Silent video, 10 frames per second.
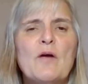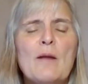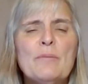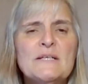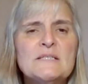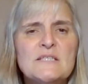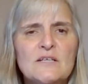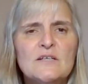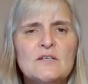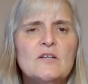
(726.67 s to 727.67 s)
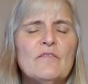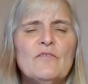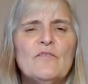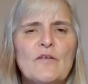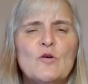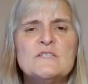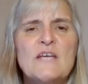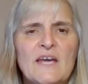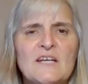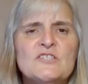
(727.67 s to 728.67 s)
Up until those
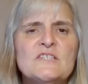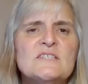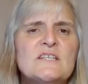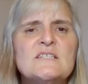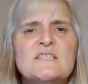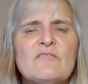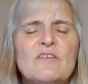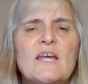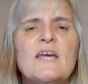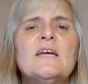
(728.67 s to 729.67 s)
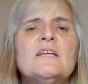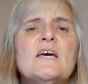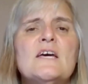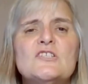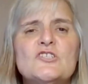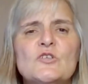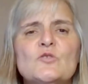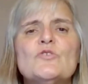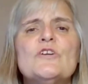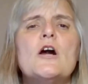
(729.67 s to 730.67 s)
ages 6, 7, 8,
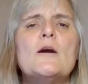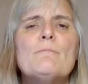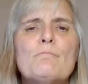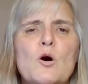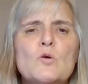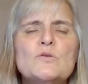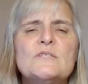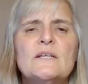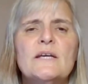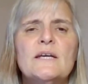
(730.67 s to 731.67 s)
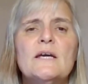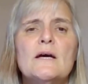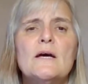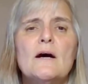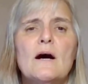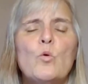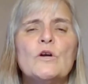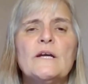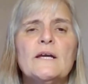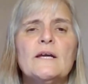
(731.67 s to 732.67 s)
children are mostly
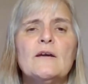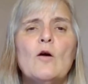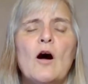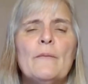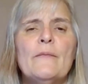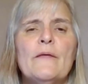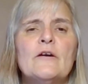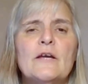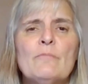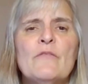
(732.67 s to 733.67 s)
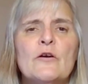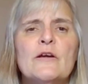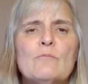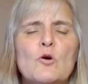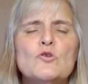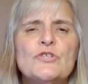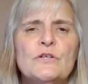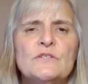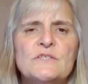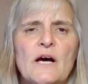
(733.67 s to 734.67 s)
working from their
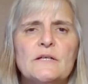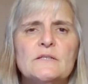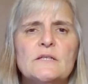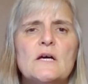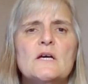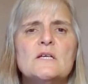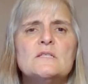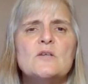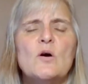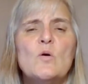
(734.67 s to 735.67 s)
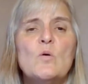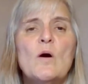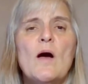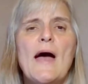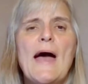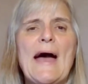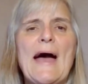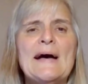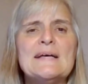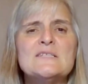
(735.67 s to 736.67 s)
emotional side. So
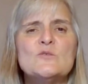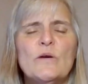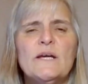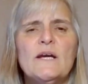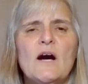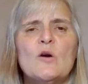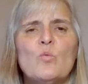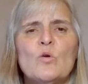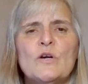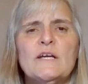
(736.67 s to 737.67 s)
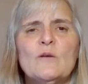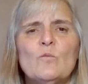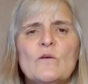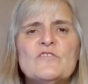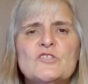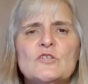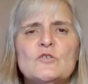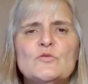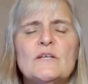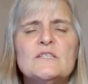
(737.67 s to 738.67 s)
as we are working with
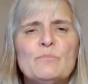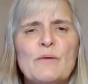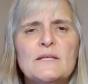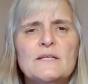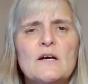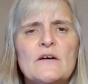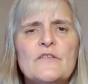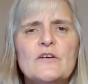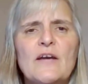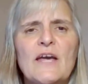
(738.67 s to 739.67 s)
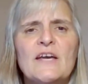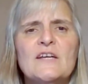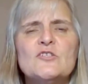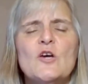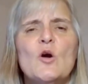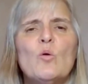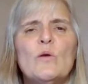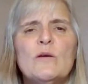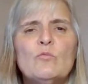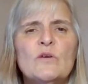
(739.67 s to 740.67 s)
children, depending on their age,
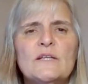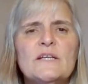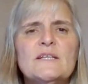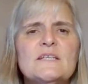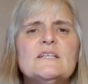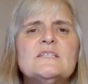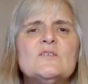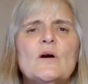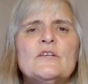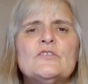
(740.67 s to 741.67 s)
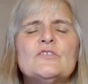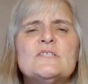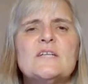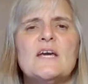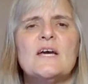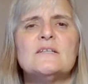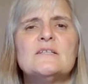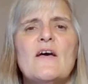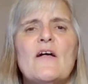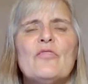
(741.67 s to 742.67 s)
we really need to understand
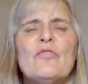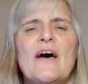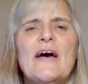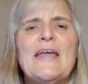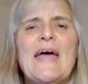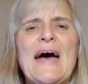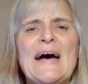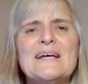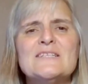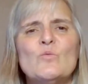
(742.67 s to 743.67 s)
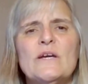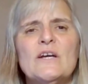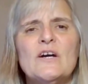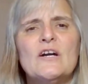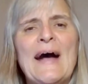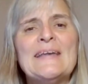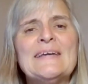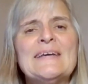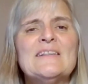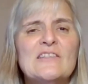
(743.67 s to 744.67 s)
that as we are
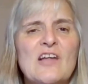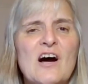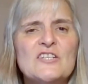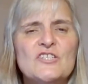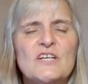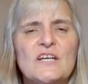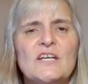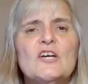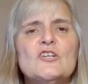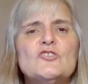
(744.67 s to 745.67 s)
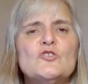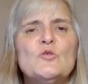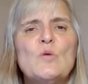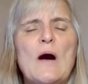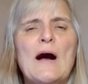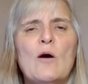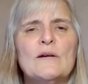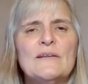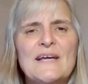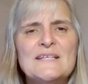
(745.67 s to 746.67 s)
adding logic to
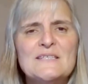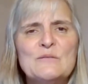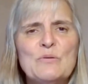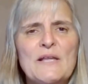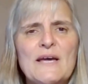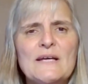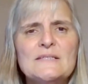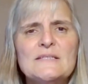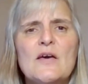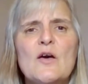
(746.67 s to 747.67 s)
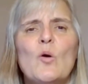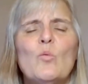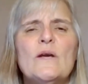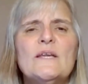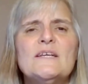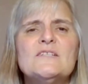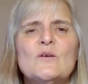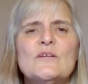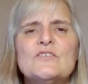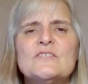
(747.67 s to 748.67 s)
our lesson plans, we need to
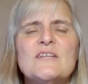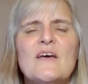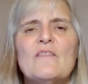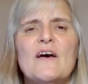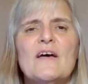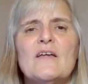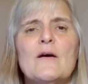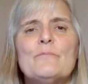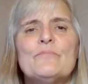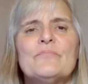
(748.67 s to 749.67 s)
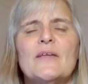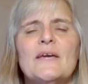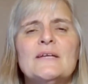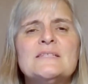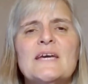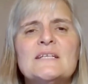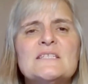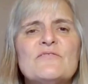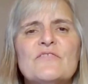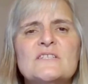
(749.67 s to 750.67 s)
understand that it
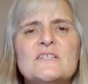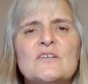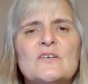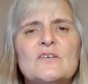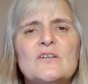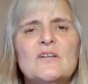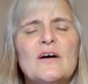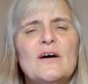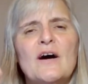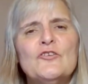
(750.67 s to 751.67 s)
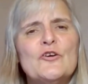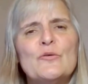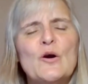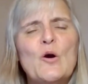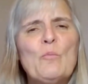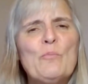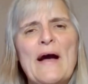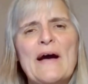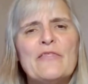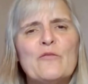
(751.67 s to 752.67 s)
takes physical neural
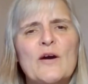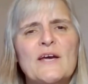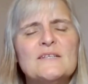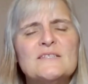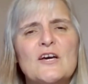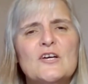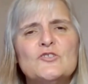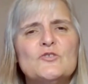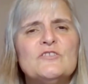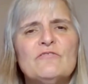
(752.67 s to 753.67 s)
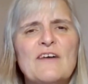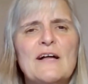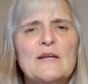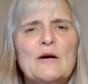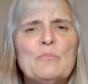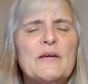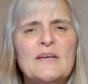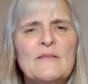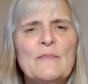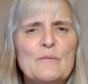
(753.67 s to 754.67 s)
pathways to develop
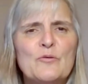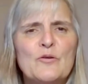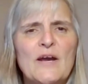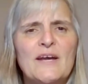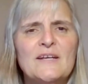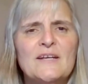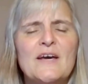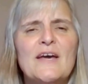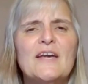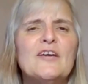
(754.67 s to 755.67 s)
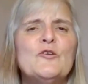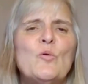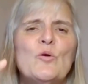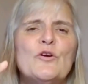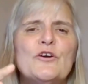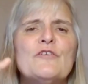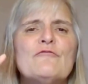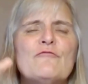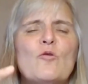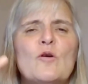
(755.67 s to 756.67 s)
in the brain in order
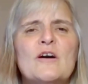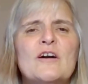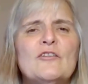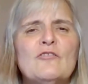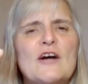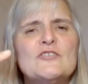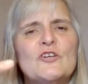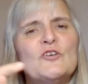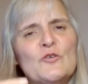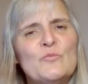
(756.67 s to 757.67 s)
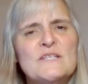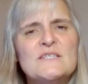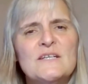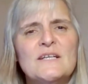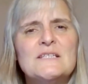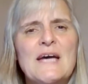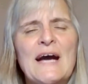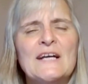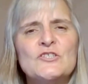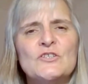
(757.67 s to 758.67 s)
for logical reasoning to
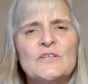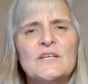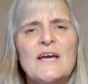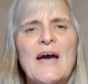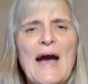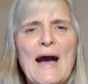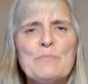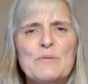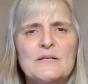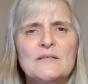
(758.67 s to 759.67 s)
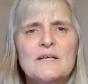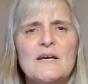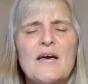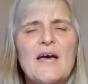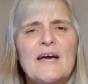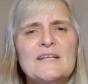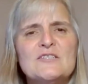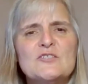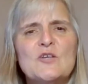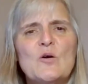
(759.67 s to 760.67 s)
actually happen. And
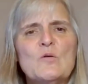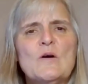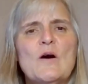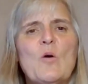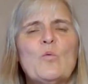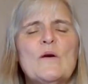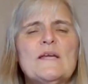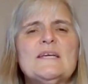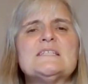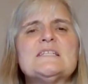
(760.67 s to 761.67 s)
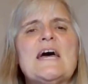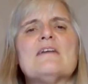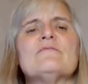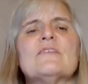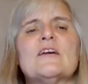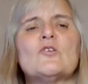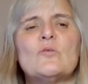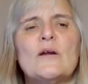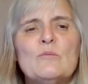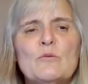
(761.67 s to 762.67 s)
so we need to have
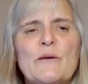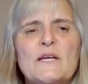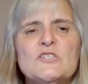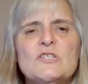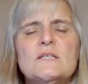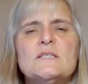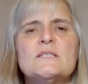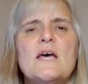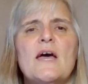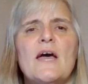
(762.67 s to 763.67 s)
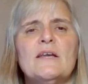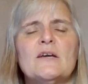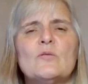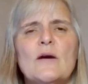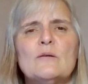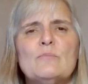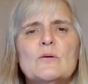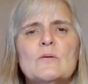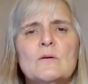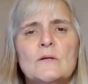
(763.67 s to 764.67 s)
incredible patience and
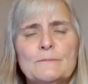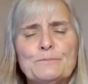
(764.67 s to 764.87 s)
incredible